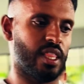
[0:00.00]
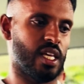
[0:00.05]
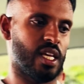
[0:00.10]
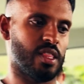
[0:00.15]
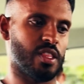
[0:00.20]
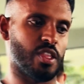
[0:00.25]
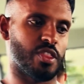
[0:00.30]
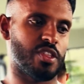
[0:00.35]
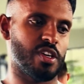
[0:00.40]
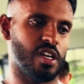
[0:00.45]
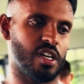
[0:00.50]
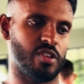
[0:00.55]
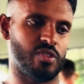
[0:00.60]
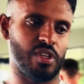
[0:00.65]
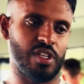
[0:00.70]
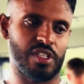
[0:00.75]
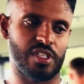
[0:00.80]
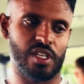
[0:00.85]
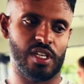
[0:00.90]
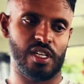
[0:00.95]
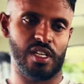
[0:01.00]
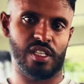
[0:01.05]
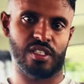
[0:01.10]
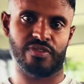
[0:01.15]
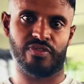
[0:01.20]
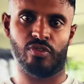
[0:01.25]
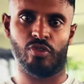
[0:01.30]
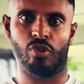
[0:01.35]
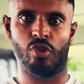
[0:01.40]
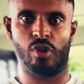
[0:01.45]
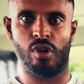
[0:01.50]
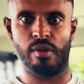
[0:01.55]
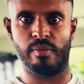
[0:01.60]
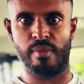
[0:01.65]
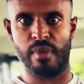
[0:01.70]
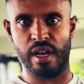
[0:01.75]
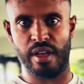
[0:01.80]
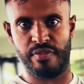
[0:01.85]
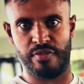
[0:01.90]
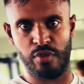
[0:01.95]
And then the third reason is for
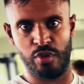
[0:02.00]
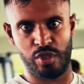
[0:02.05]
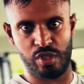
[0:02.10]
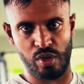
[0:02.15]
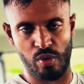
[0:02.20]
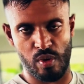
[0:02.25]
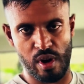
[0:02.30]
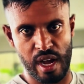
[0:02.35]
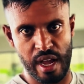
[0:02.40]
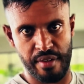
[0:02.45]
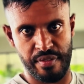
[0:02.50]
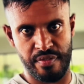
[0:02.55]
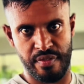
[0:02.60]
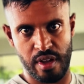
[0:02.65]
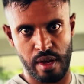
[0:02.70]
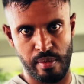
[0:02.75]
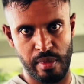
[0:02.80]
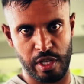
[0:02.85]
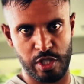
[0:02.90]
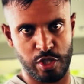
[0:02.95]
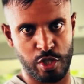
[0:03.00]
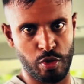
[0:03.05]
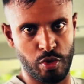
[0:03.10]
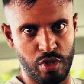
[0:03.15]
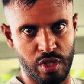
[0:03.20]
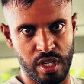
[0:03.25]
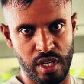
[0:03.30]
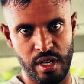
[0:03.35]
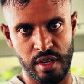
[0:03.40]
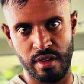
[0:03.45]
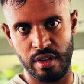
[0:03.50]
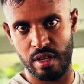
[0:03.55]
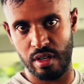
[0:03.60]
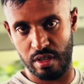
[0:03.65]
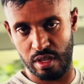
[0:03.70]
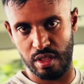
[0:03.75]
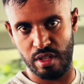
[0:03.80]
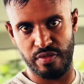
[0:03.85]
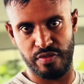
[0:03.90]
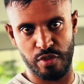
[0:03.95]
my future wife, my children,
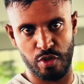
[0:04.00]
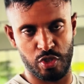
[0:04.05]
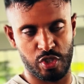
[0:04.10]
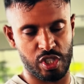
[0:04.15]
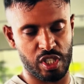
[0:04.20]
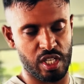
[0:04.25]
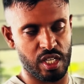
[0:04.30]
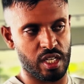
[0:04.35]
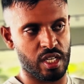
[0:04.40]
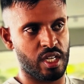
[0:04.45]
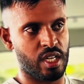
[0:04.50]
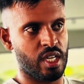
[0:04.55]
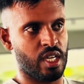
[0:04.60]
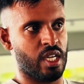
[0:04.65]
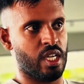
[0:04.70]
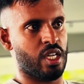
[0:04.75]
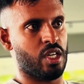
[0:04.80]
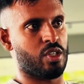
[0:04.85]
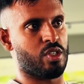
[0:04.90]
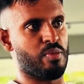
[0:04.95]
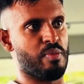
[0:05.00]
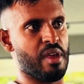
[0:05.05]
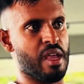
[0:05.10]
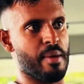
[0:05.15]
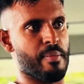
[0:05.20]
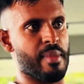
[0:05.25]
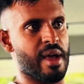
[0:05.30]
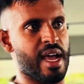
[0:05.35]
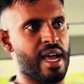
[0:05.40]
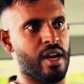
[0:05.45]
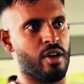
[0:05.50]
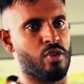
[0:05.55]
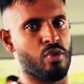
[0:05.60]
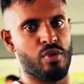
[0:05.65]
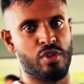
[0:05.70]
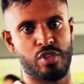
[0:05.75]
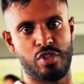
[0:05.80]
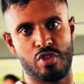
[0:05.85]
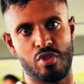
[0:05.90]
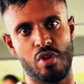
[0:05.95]
the future. To be a man who
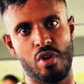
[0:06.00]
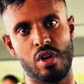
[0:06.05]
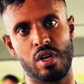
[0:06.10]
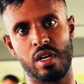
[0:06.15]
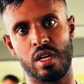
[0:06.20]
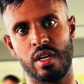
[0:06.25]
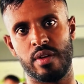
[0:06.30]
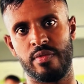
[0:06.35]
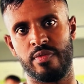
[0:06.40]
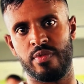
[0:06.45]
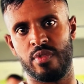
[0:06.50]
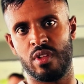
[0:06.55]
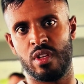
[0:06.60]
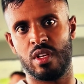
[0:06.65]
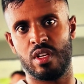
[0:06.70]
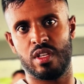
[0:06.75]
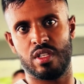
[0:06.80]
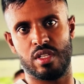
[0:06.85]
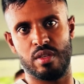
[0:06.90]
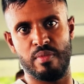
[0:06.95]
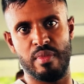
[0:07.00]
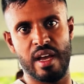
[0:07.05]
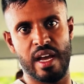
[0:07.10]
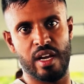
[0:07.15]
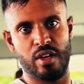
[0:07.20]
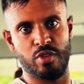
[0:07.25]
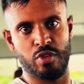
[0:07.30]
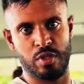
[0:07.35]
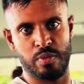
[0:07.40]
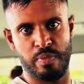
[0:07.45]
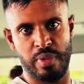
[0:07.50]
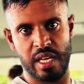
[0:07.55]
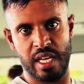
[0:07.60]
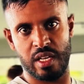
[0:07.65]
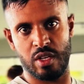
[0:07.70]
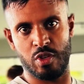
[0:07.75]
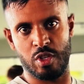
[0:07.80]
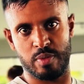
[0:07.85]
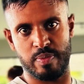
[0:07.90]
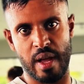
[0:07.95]
is strong, to be a man who is big,
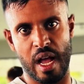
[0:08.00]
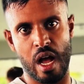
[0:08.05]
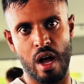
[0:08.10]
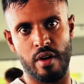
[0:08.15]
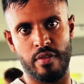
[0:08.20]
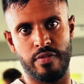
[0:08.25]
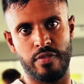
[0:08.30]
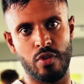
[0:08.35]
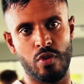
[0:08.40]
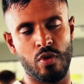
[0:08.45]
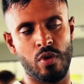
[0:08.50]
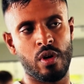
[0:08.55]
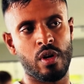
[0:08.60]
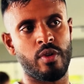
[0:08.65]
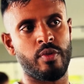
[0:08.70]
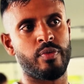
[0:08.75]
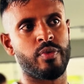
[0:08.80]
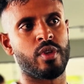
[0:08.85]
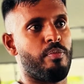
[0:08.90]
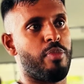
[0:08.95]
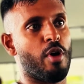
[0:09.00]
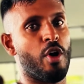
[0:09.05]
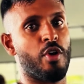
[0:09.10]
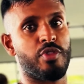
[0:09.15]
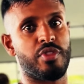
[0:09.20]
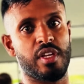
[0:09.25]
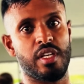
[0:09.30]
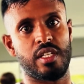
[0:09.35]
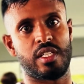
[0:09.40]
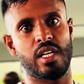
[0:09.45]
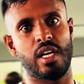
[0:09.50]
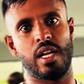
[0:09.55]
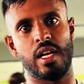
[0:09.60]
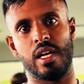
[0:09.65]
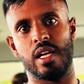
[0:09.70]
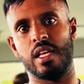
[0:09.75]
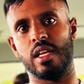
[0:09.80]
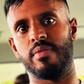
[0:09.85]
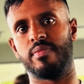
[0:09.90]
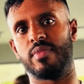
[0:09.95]
powerful, both
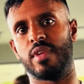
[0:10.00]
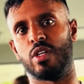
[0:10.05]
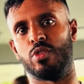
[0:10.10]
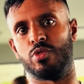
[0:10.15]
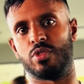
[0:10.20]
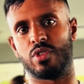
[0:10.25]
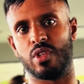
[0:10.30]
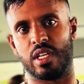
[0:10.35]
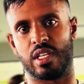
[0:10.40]
internally and also